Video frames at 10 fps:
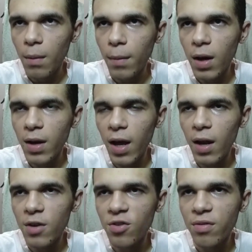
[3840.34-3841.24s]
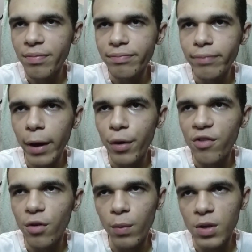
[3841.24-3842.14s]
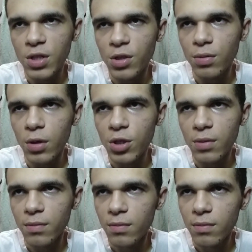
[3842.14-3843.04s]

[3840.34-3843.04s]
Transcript: my dad is i don't even know what he's watching